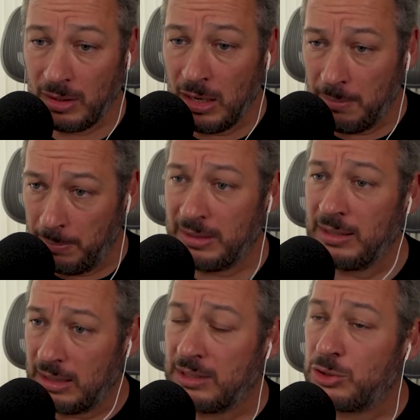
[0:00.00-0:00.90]
but
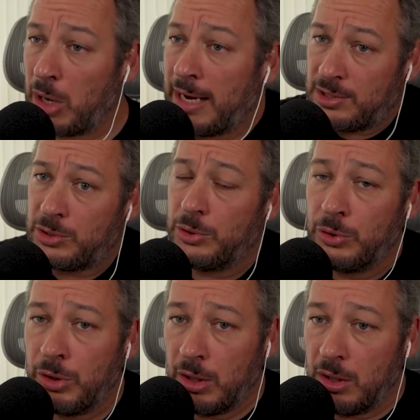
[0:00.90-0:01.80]
it tries
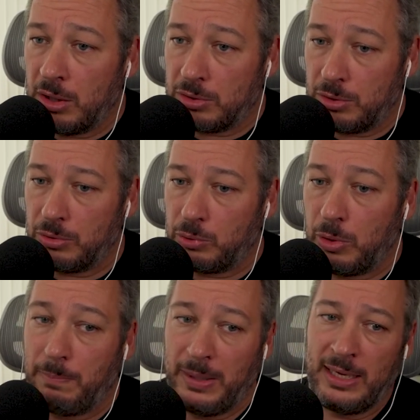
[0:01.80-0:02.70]
to
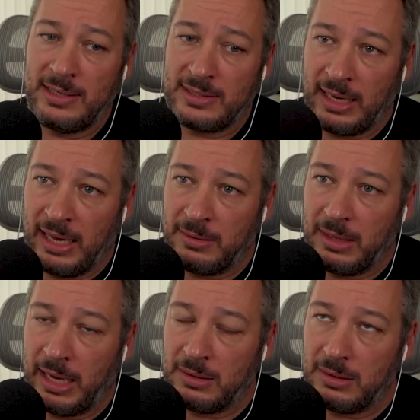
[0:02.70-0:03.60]
appease
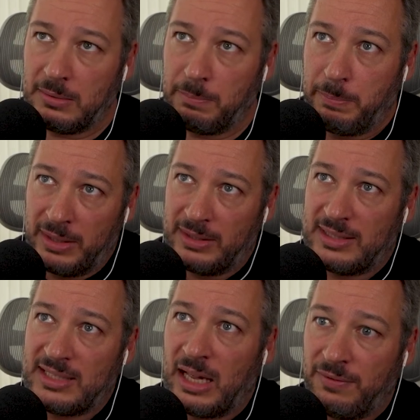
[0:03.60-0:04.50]
and build
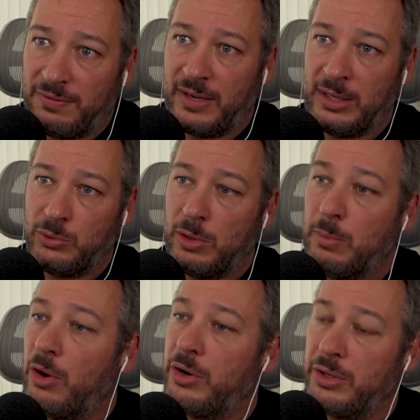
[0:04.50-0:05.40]
itself into a
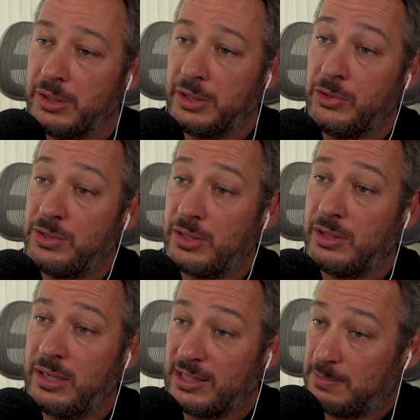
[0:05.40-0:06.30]
more
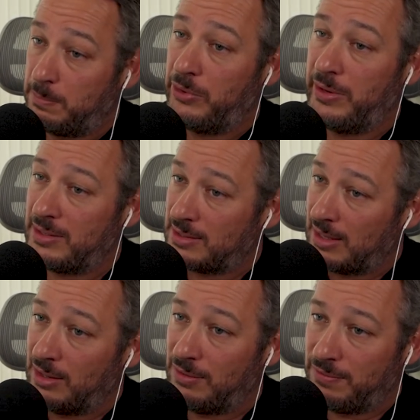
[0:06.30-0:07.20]
user experience
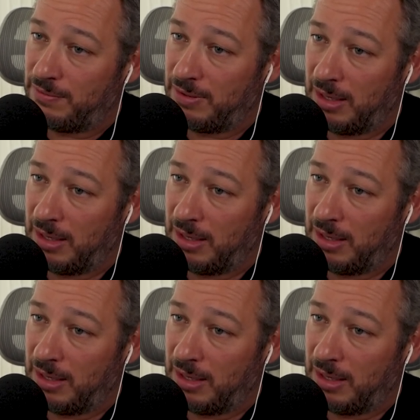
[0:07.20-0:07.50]
kind of